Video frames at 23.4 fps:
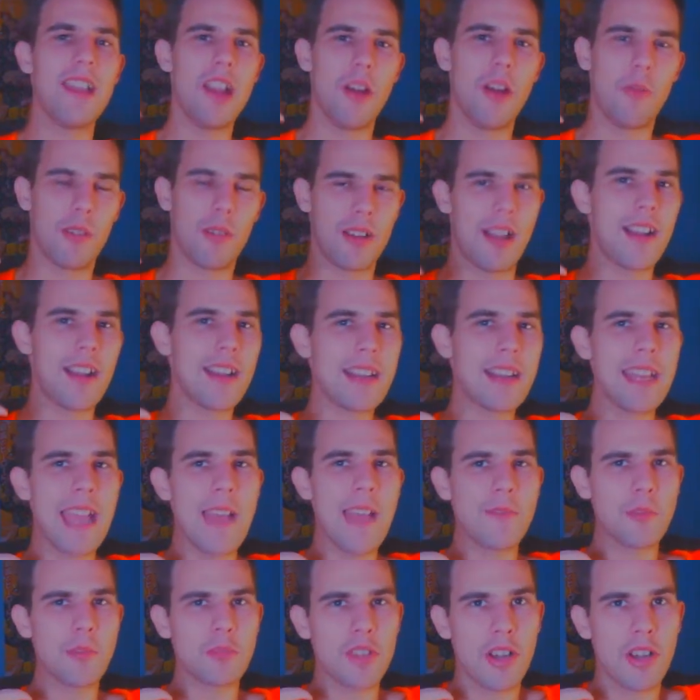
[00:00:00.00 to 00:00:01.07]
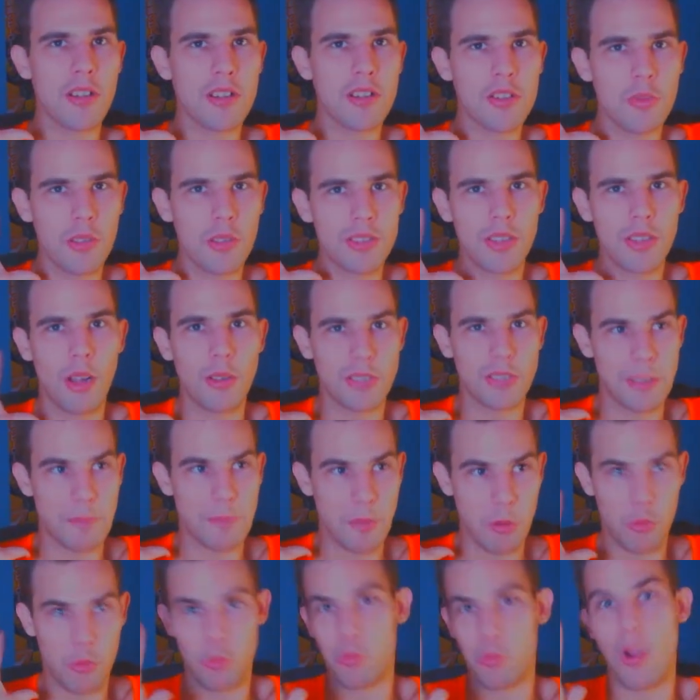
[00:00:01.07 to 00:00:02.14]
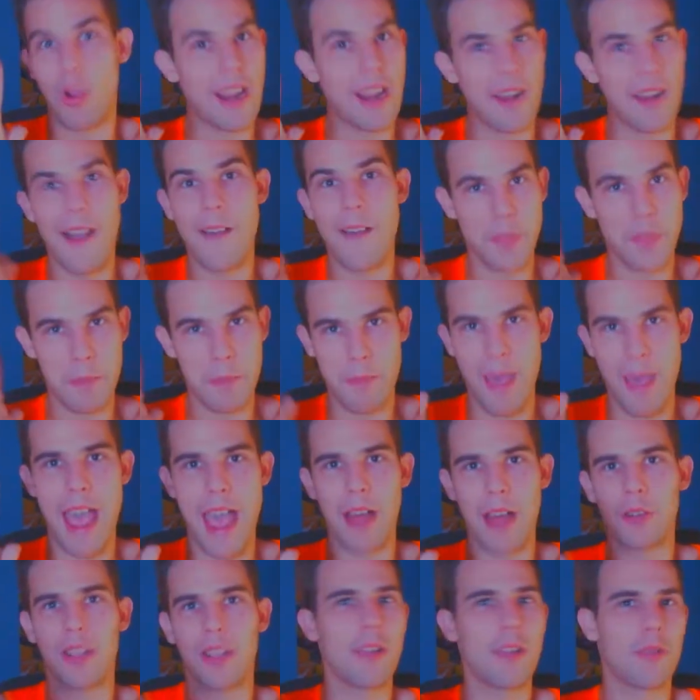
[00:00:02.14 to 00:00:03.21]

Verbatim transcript: We're not going to have them turn into adults right off the bat, okay?